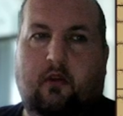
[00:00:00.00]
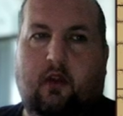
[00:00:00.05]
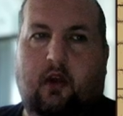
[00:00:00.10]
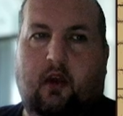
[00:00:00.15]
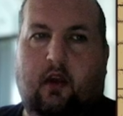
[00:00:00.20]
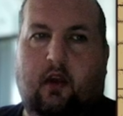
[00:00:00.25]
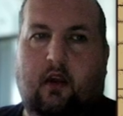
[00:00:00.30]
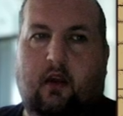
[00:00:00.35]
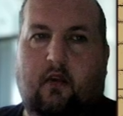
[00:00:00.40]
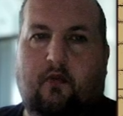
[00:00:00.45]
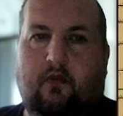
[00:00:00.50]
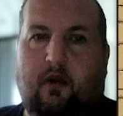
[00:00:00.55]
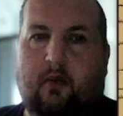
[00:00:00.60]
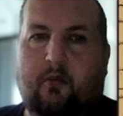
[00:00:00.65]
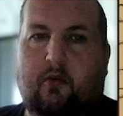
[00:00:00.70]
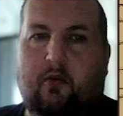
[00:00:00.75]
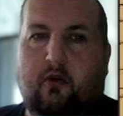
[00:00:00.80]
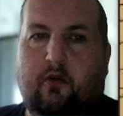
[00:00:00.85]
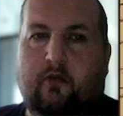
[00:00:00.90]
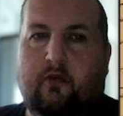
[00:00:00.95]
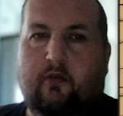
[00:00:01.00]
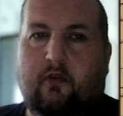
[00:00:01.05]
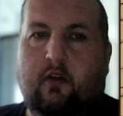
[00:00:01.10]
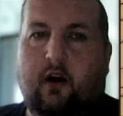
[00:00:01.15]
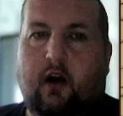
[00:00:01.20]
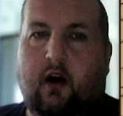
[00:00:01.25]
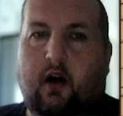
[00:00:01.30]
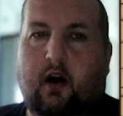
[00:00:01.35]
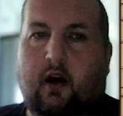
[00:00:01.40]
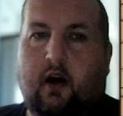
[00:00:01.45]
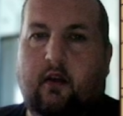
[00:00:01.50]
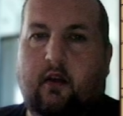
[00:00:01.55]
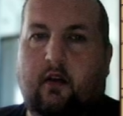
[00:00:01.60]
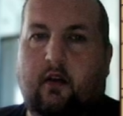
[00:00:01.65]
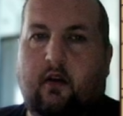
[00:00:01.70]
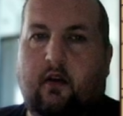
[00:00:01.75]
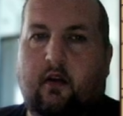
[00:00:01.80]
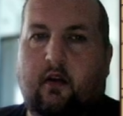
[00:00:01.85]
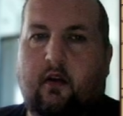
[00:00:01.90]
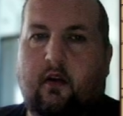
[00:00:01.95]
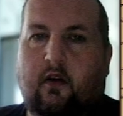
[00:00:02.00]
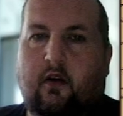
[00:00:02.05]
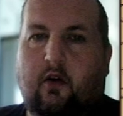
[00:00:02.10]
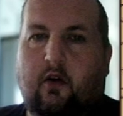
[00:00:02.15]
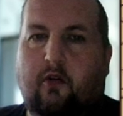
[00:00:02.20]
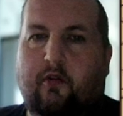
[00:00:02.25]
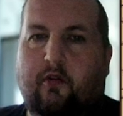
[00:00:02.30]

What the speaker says: Like, if I move Dawn over